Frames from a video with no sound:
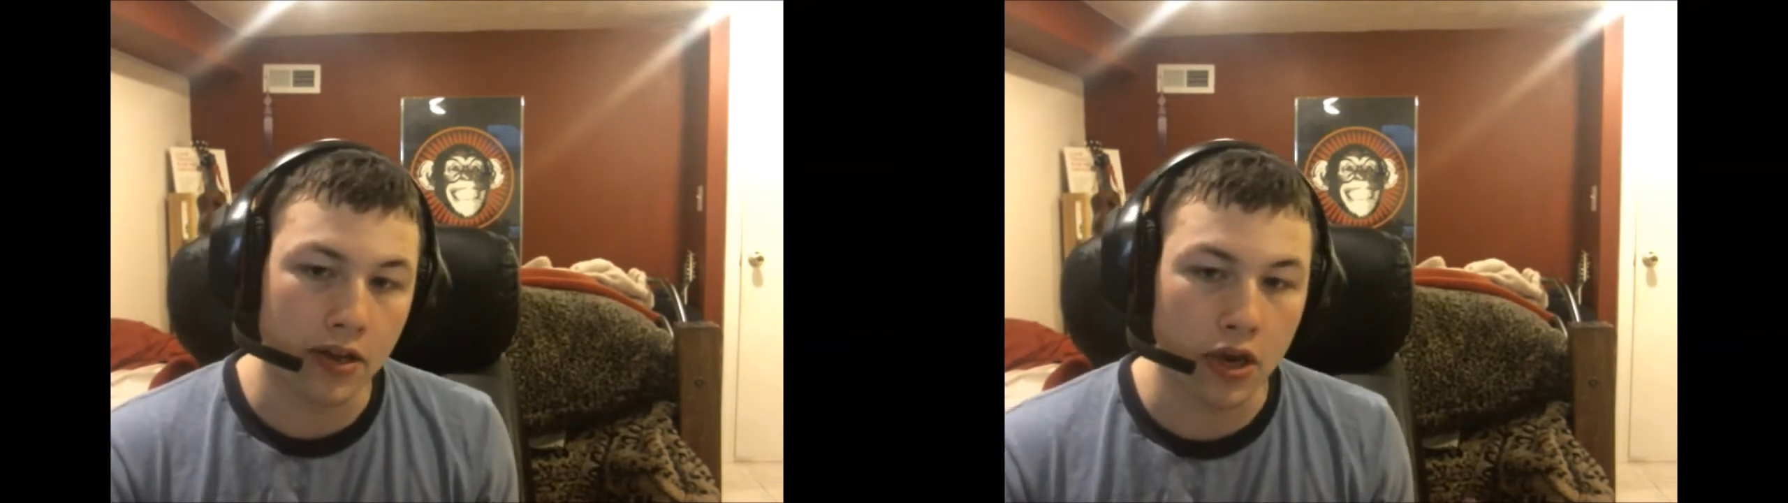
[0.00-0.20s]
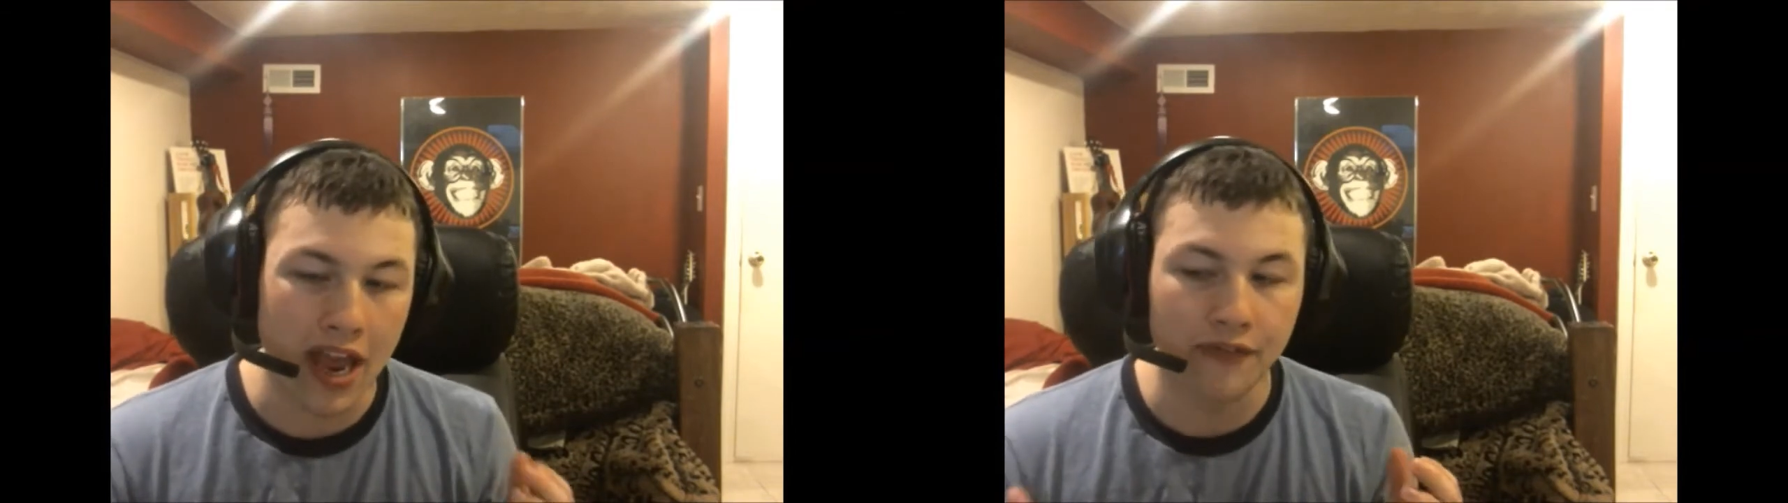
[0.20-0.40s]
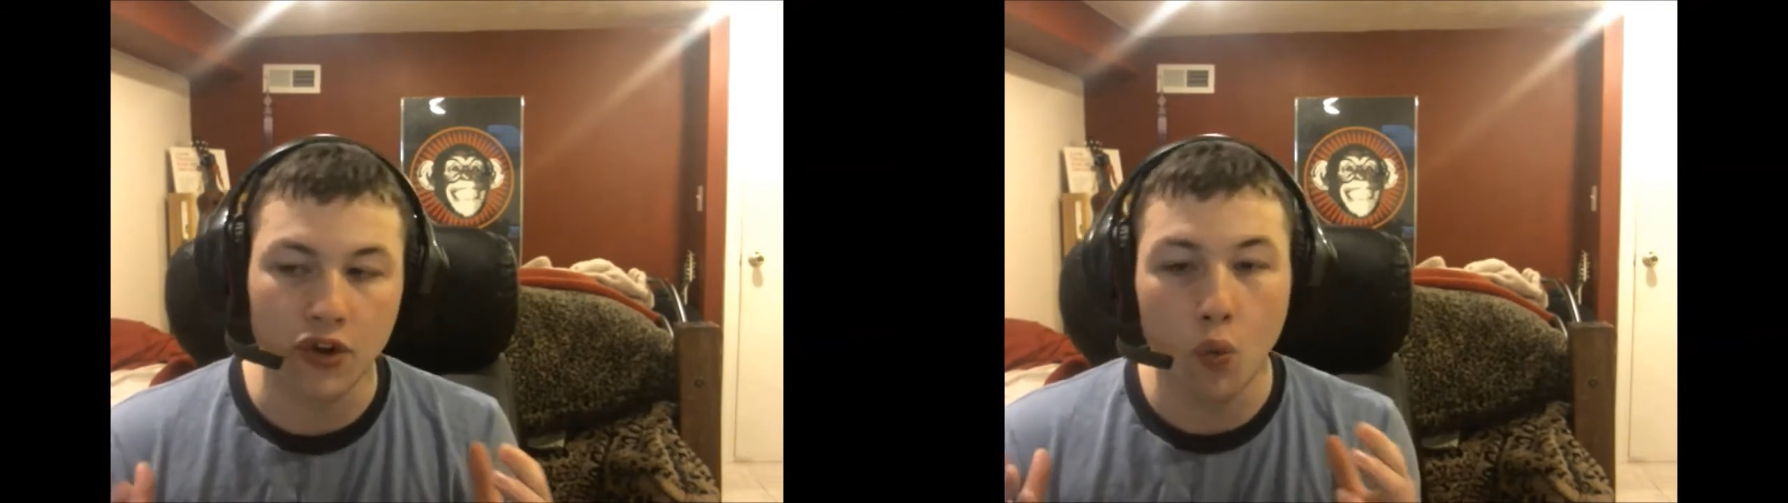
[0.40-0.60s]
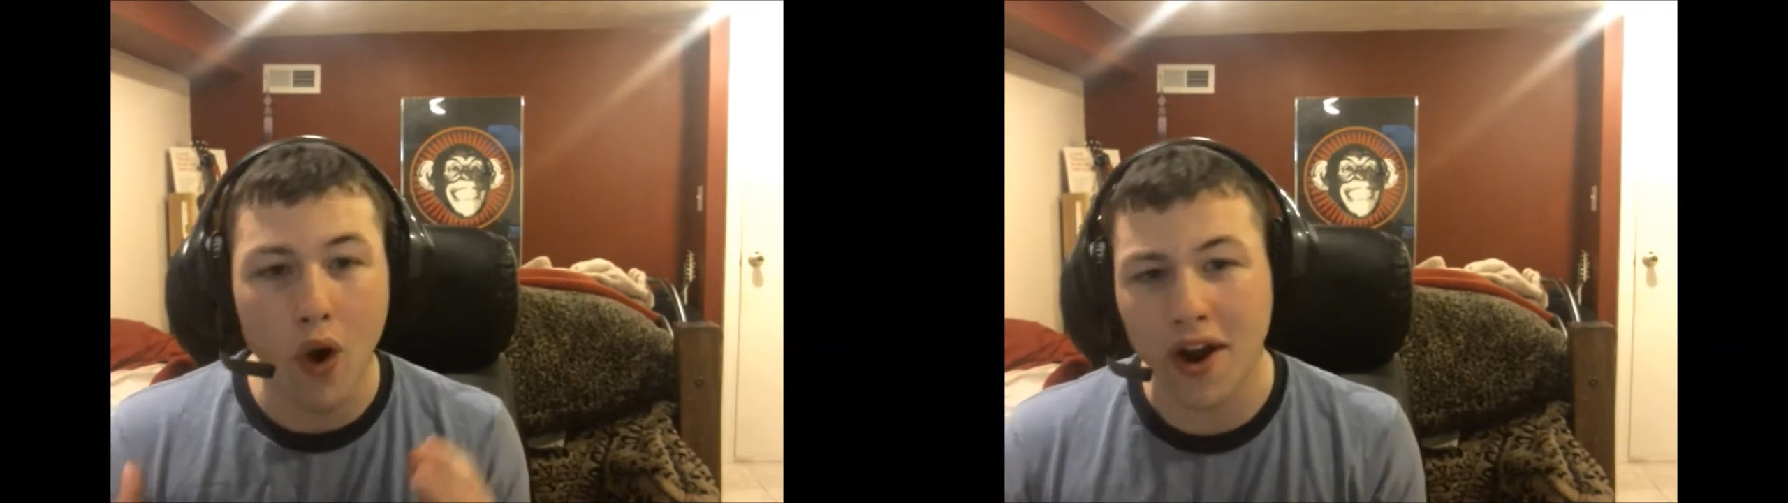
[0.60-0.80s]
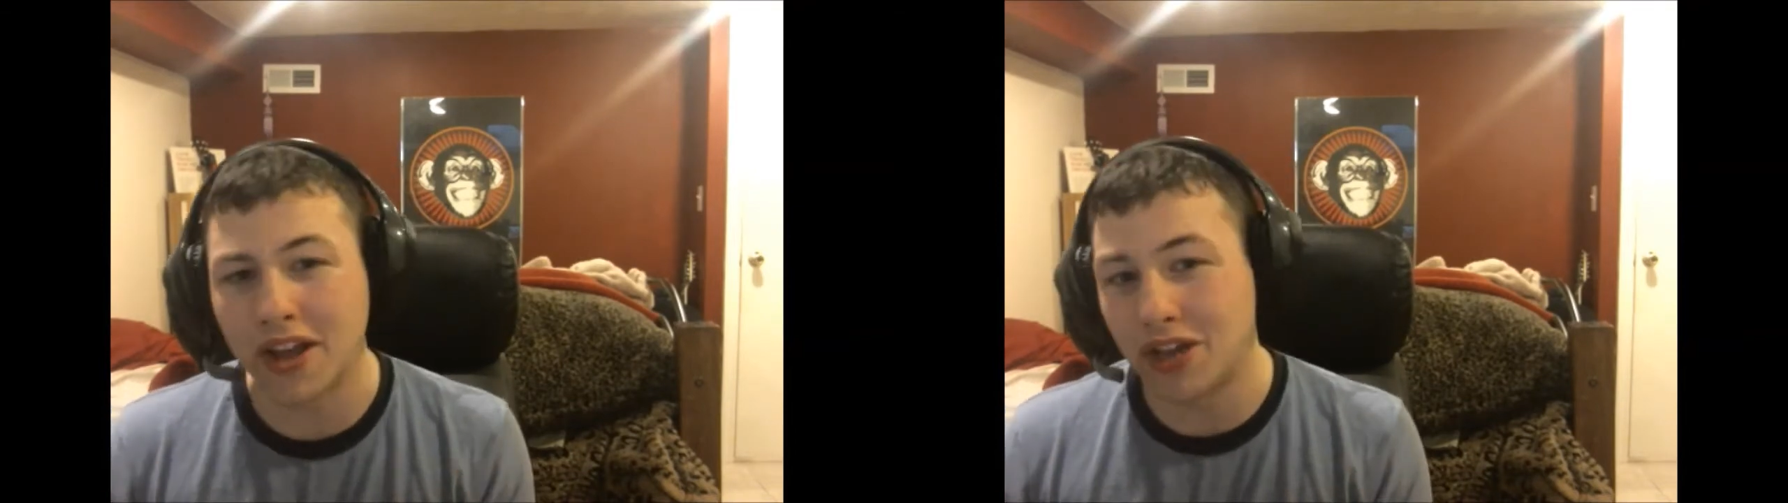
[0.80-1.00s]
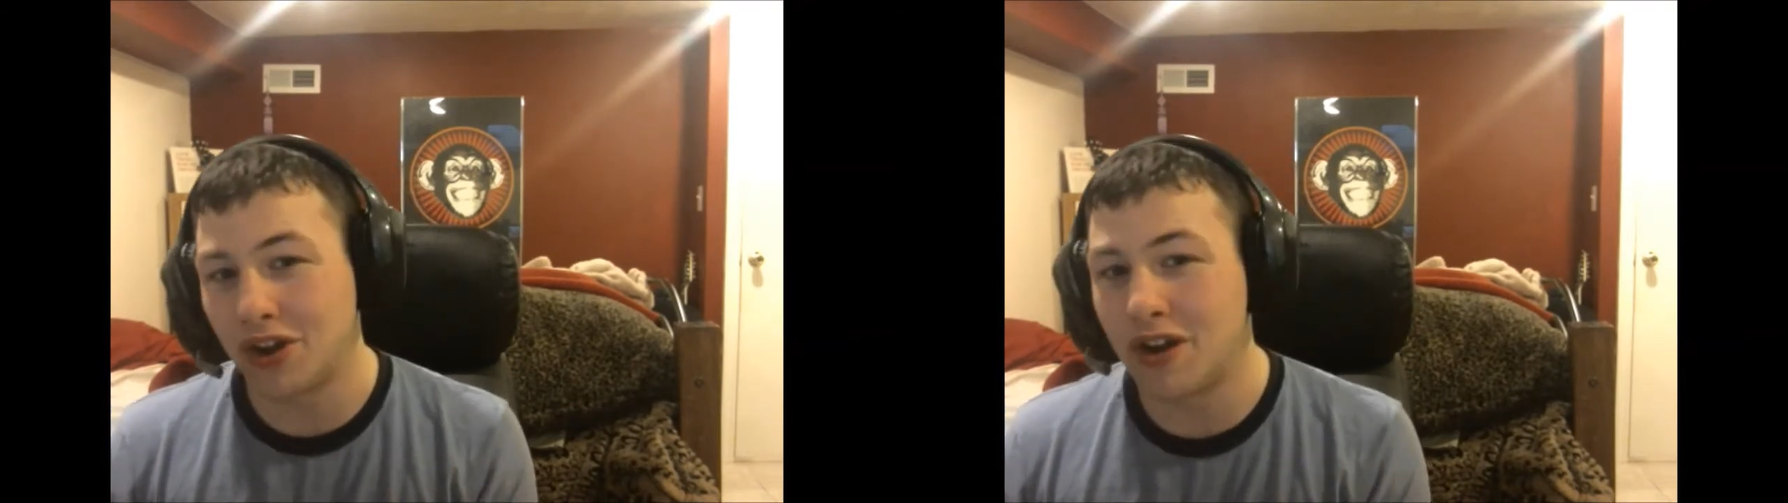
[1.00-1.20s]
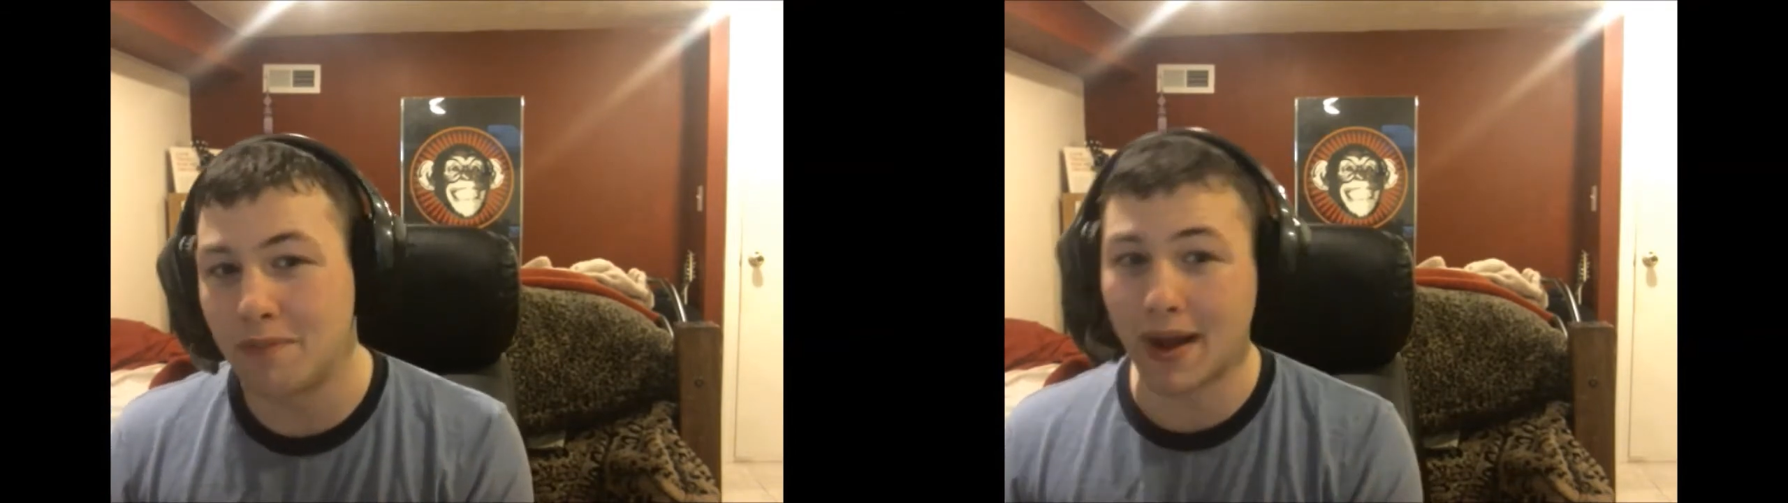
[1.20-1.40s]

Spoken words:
if you want a good